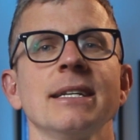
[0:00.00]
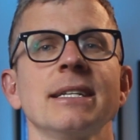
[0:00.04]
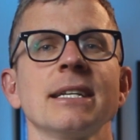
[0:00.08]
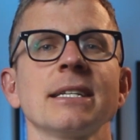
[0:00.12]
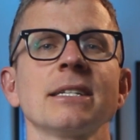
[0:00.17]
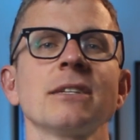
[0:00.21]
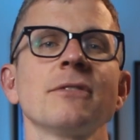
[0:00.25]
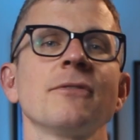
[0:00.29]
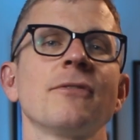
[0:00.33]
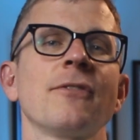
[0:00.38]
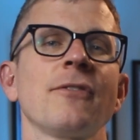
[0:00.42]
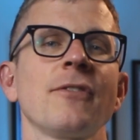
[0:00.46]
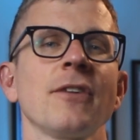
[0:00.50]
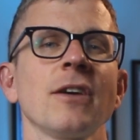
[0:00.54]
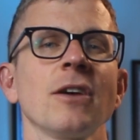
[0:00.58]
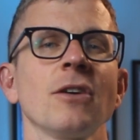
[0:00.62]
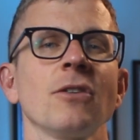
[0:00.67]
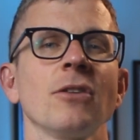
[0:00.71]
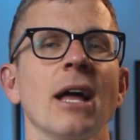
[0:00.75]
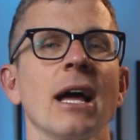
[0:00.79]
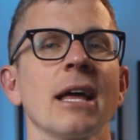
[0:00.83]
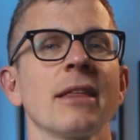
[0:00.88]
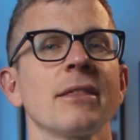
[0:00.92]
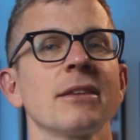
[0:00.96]
it doesn't
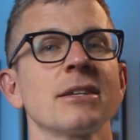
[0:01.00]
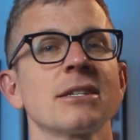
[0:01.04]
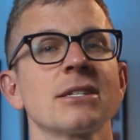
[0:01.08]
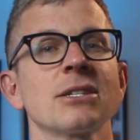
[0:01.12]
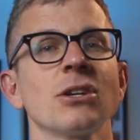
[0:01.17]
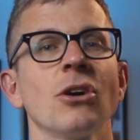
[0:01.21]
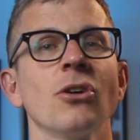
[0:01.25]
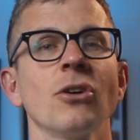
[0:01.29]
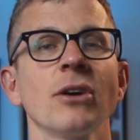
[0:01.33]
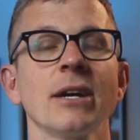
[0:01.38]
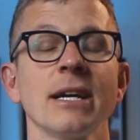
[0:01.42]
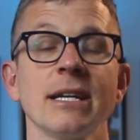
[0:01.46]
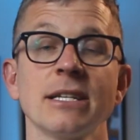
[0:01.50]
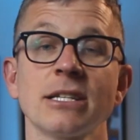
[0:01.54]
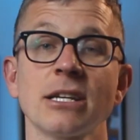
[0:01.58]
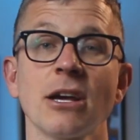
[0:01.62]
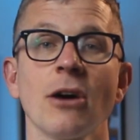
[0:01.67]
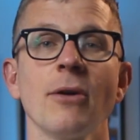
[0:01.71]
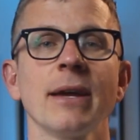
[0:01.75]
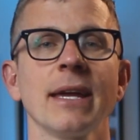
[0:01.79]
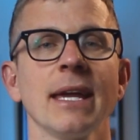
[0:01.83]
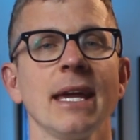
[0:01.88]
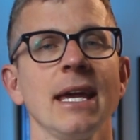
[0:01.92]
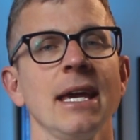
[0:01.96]
feel like the song is
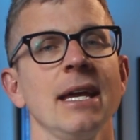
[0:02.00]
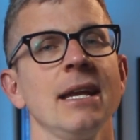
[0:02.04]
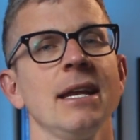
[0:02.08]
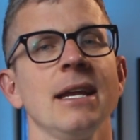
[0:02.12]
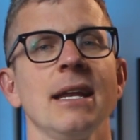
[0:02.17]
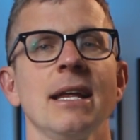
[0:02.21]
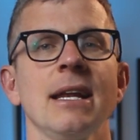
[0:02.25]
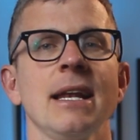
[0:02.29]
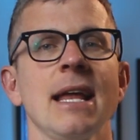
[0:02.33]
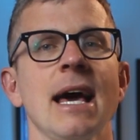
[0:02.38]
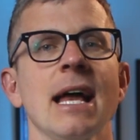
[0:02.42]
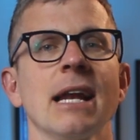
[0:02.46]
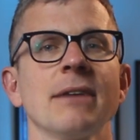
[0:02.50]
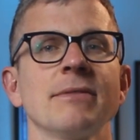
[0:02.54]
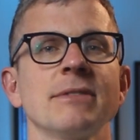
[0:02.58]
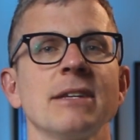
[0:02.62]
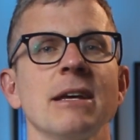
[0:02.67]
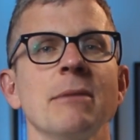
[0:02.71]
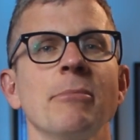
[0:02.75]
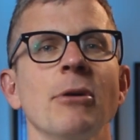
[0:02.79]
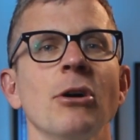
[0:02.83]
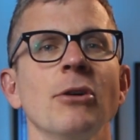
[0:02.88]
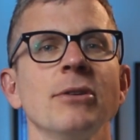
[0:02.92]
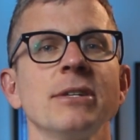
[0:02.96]
going in and out of
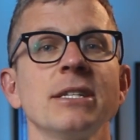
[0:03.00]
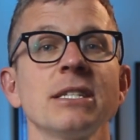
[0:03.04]
tempo.